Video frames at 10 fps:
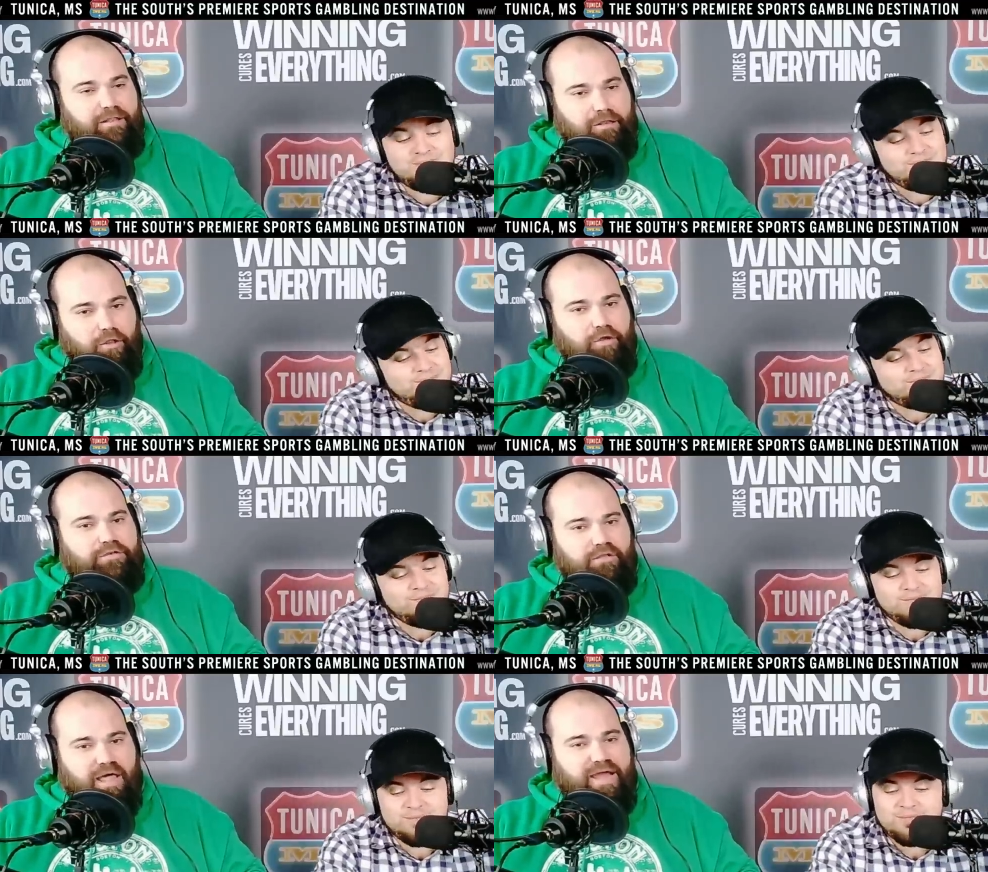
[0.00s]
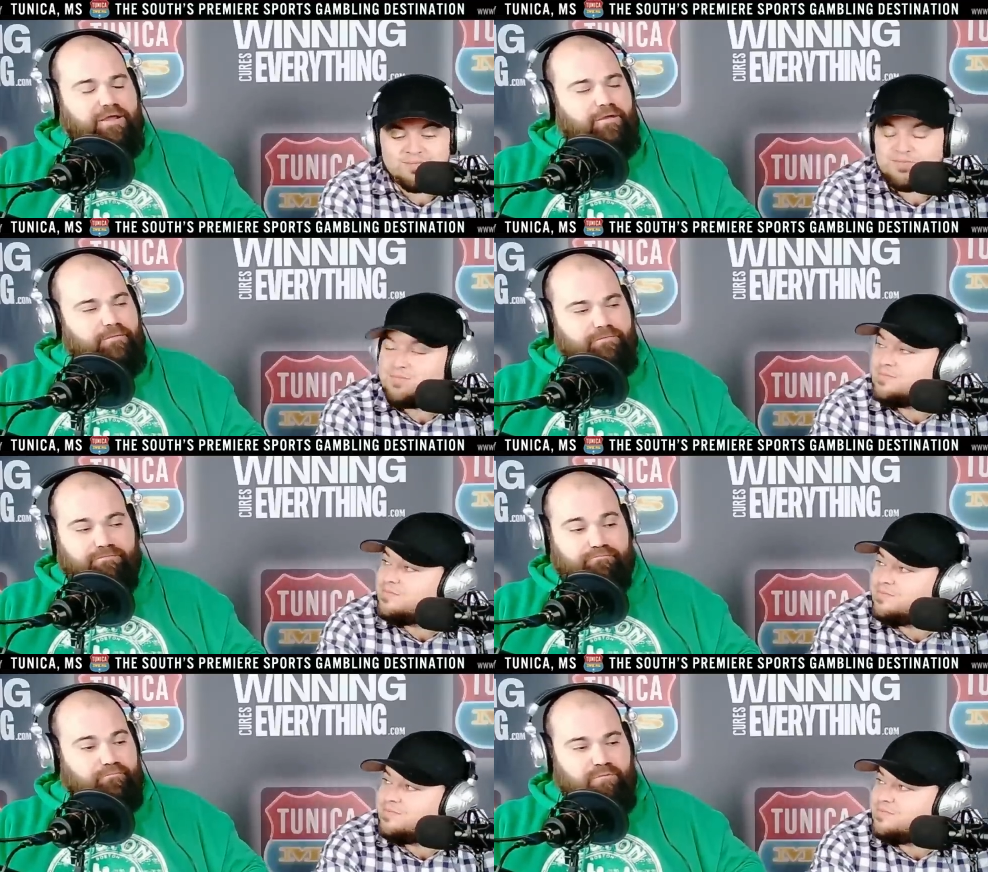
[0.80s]
Speaker 1: looked like
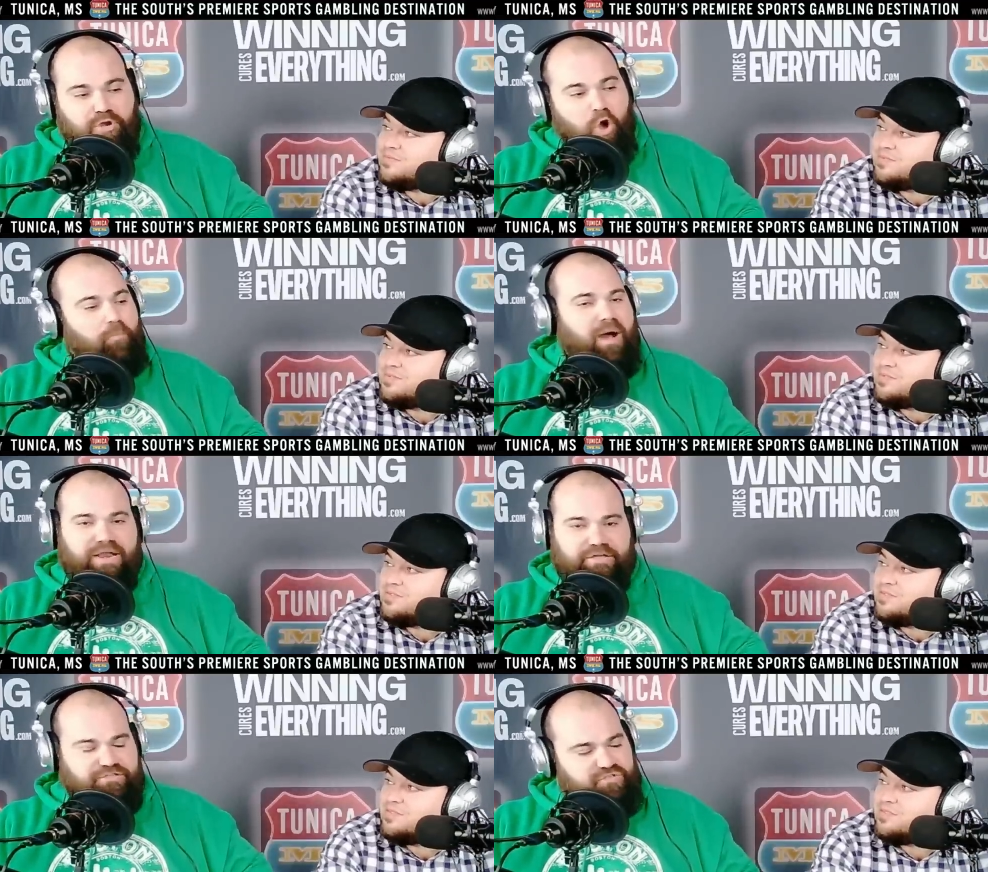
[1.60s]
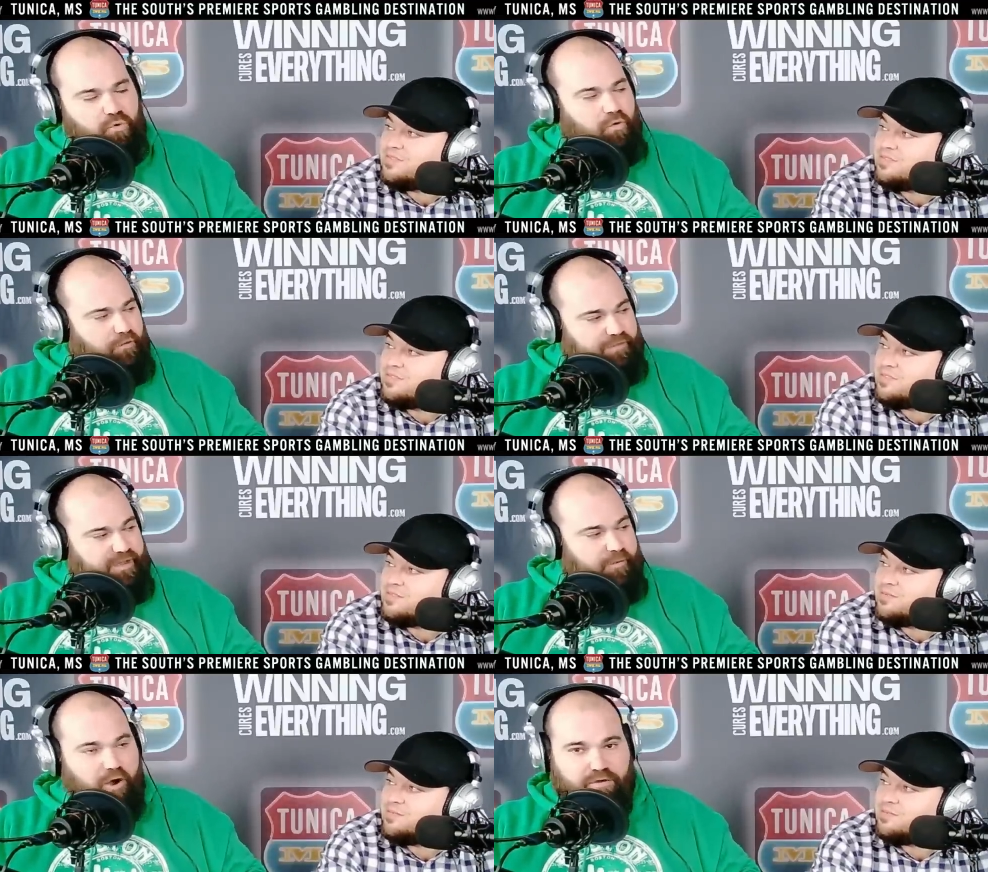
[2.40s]
nobody could score on
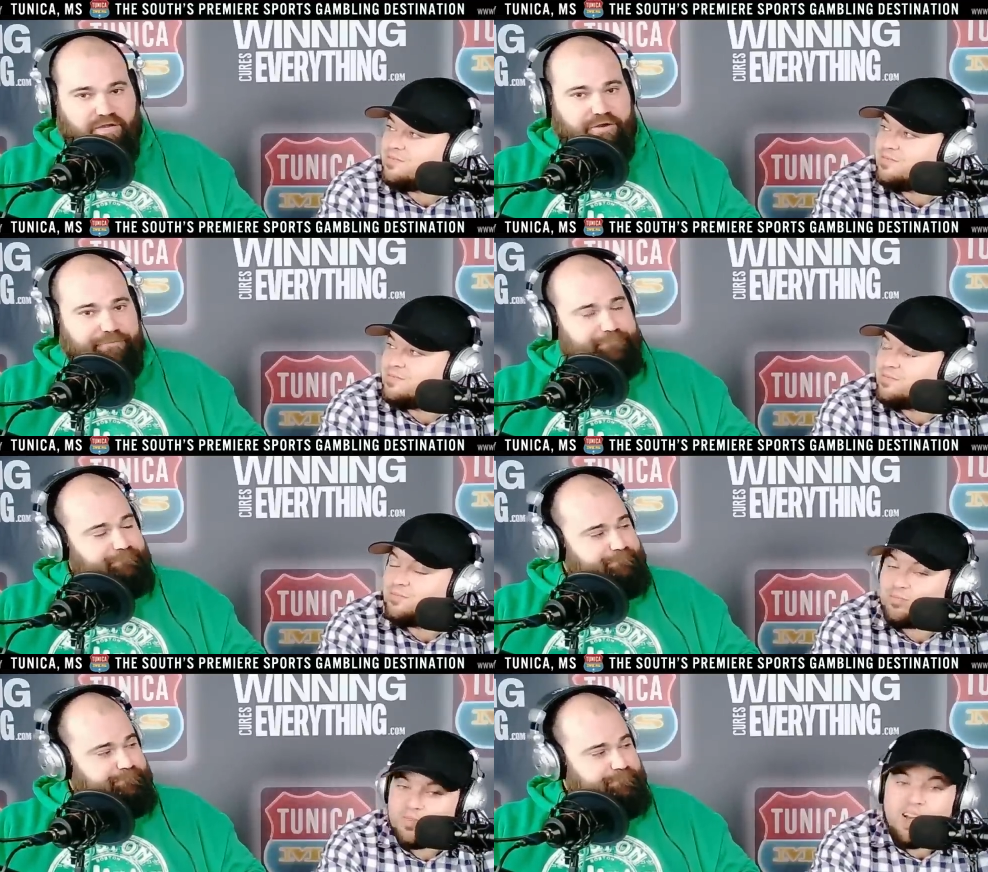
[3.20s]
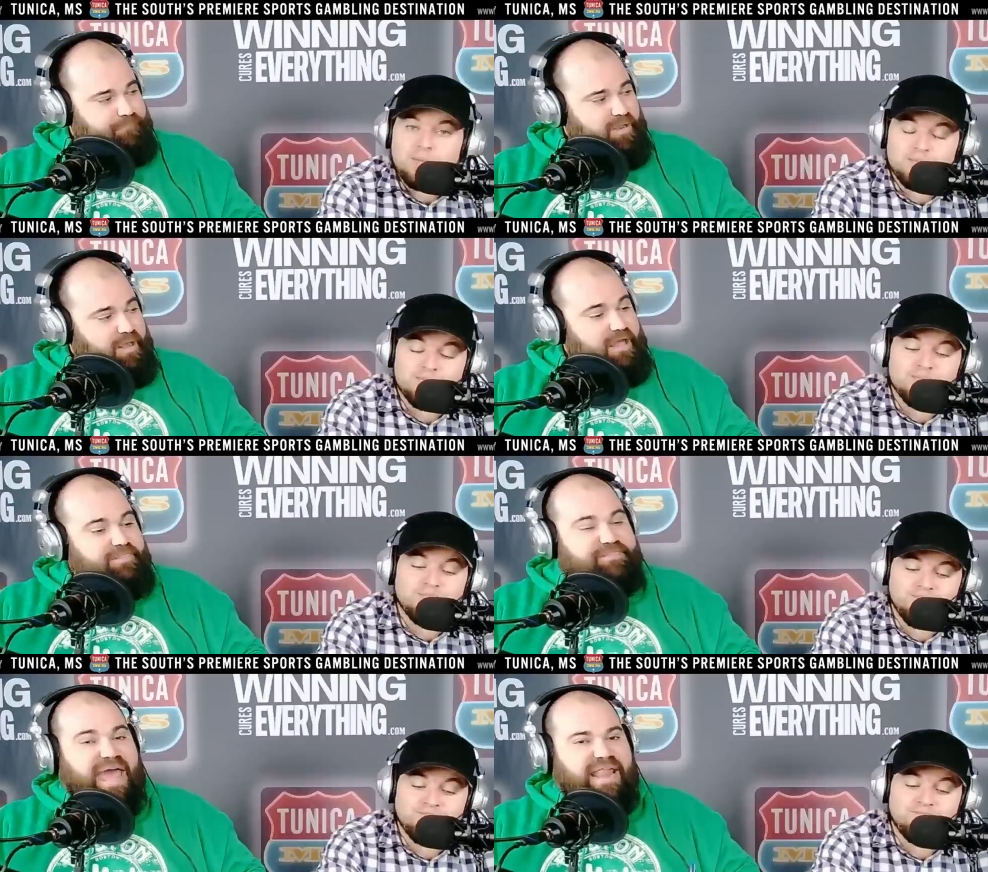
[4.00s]
them all year. Yeah.
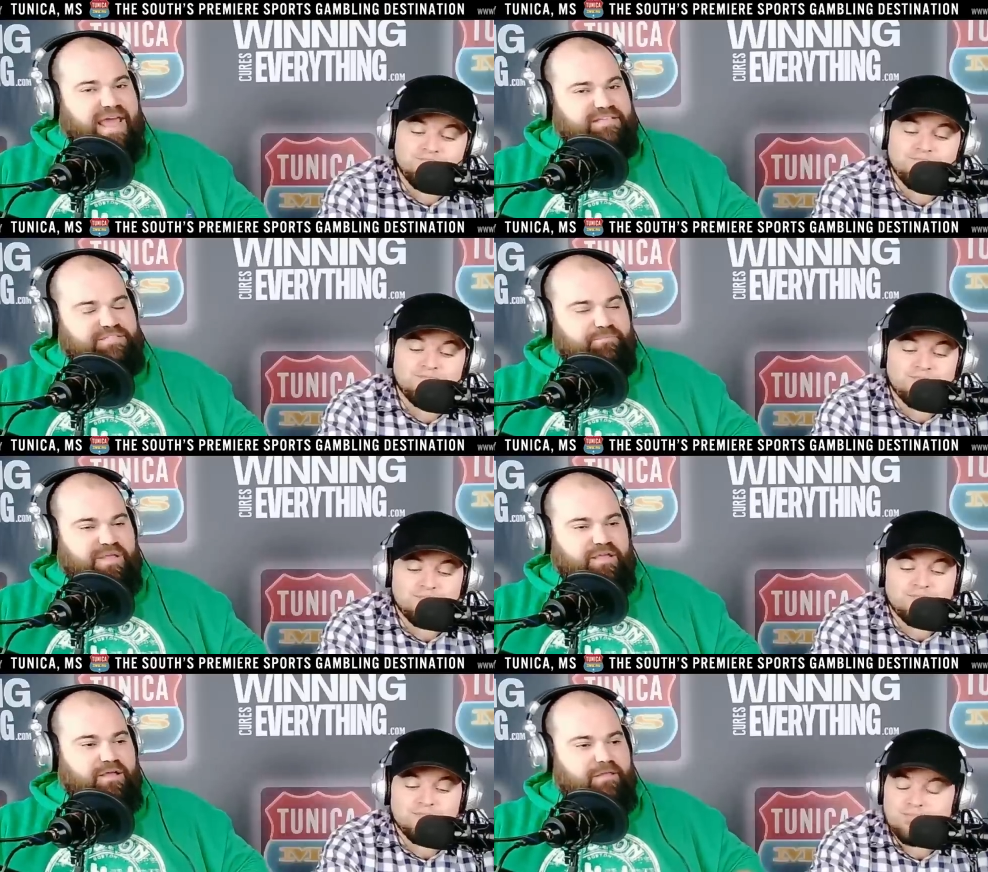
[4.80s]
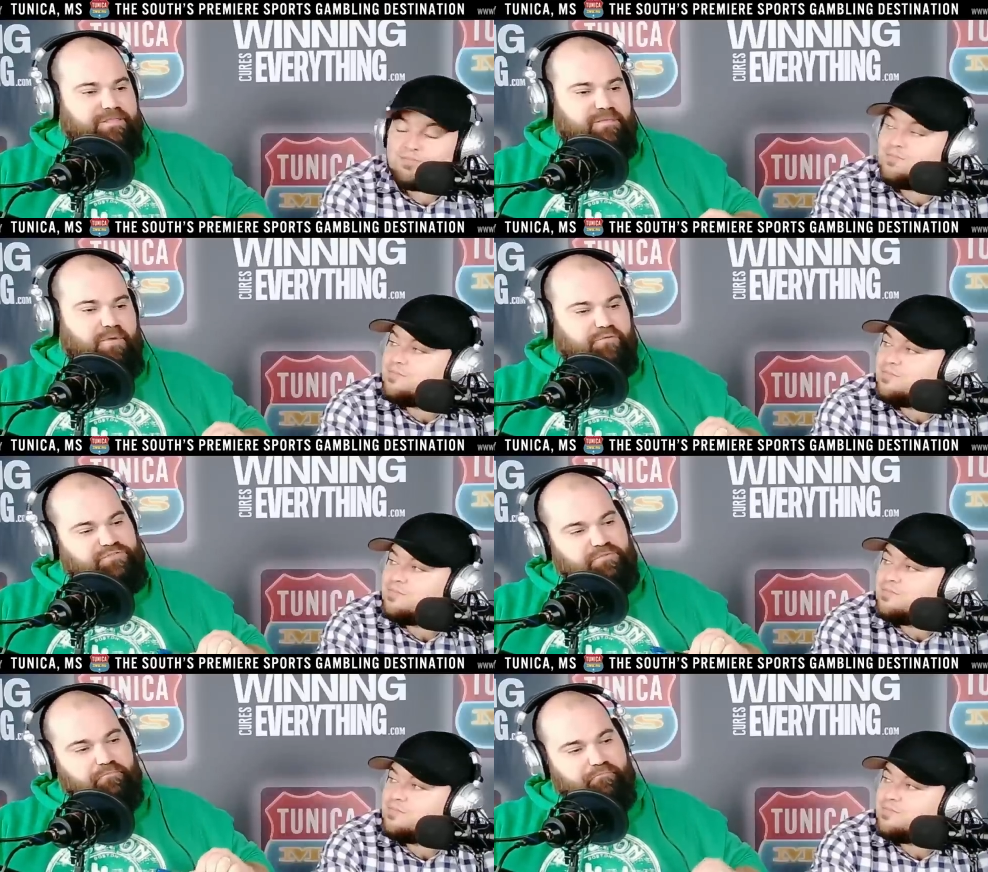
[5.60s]
That has to be the
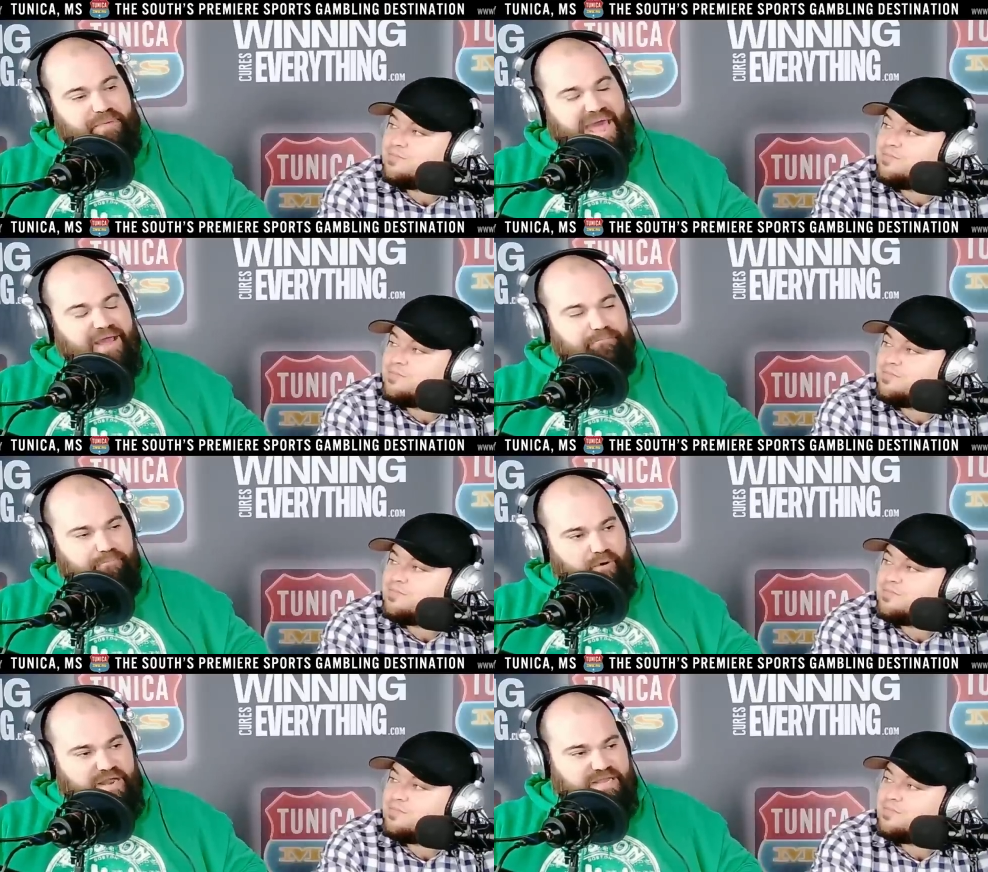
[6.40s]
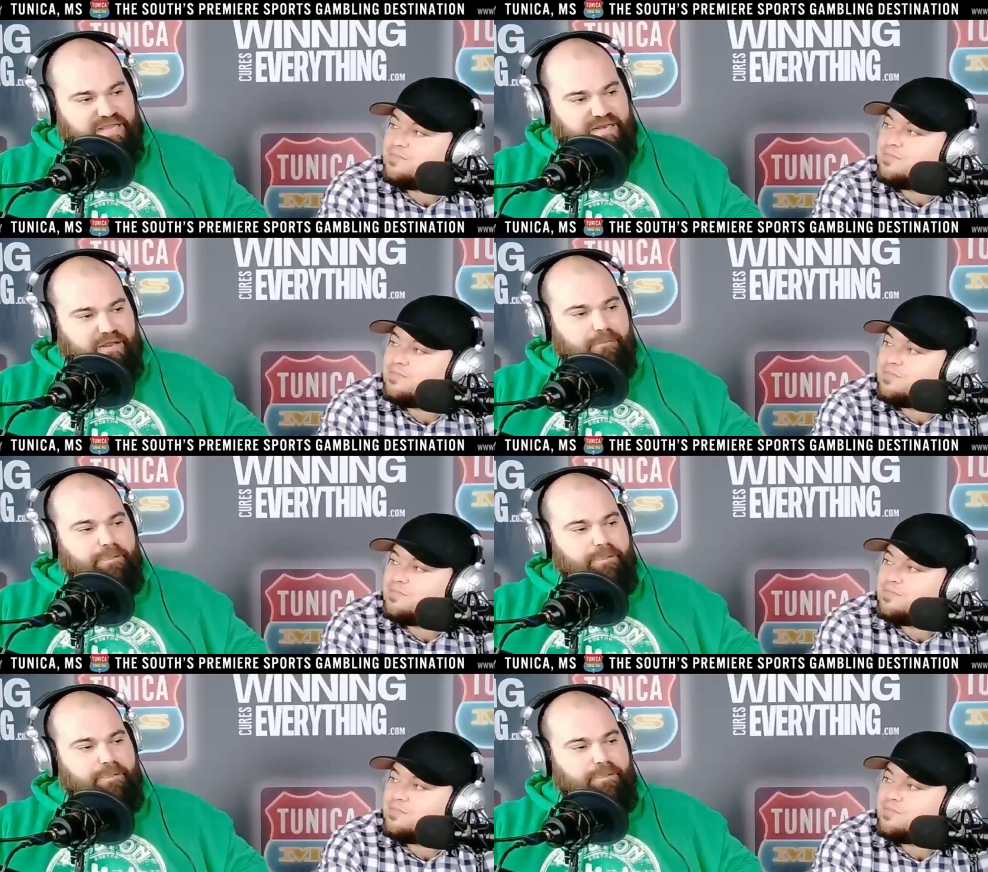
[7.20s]
most back-breaking,